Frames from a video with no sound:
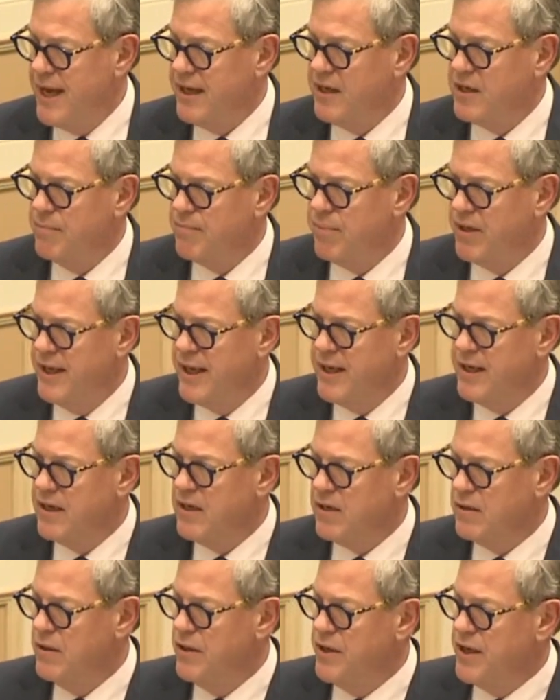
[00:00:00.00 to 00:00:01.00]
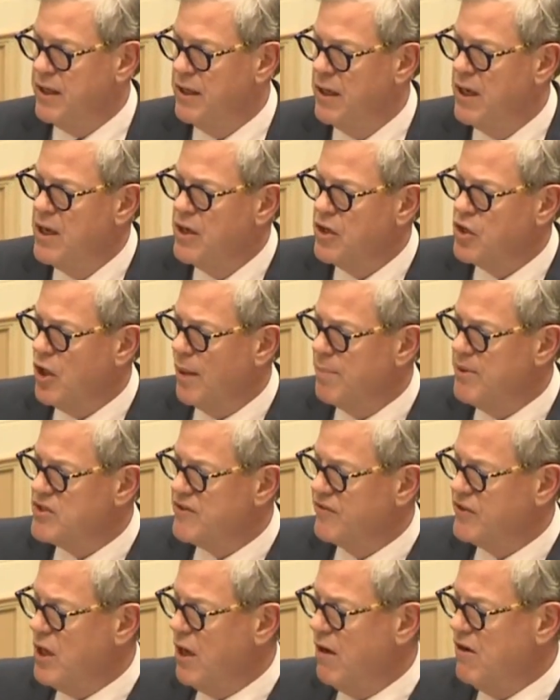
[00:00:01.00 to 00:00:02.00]
and complete, including copies
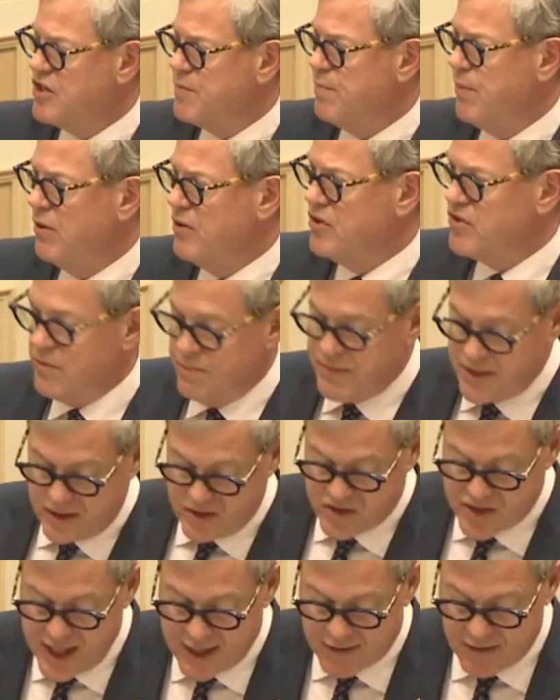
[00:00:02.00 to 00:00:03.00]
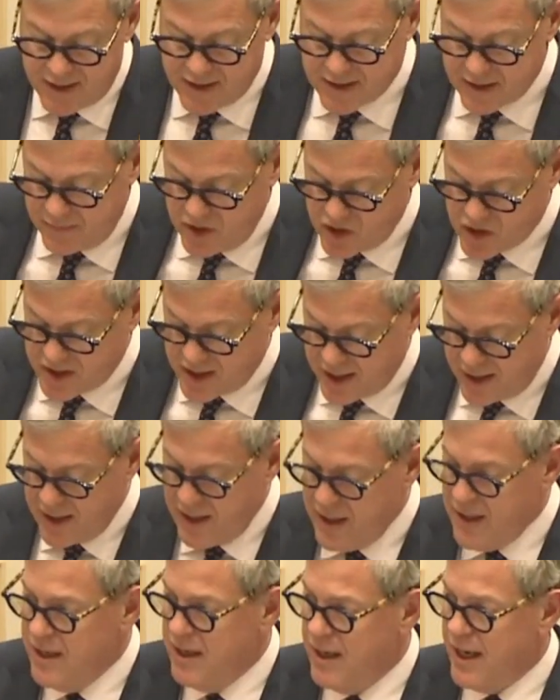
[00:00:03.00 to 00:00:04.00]
of correspondence from the integrity commissioner,
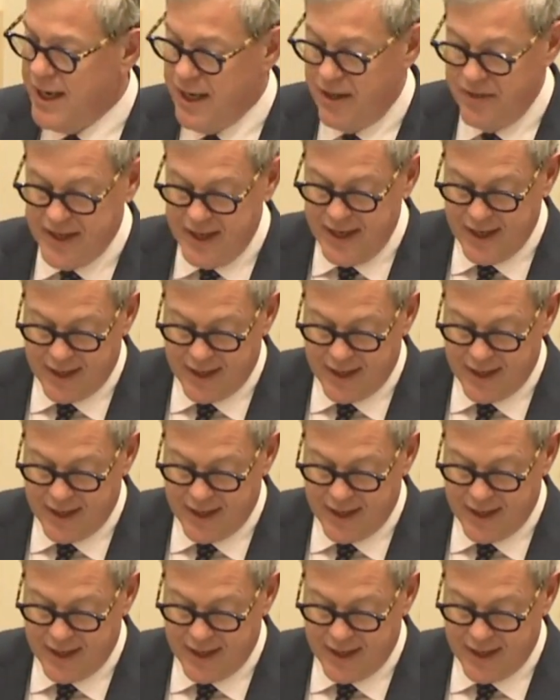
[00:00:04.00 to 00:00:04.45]
uh, the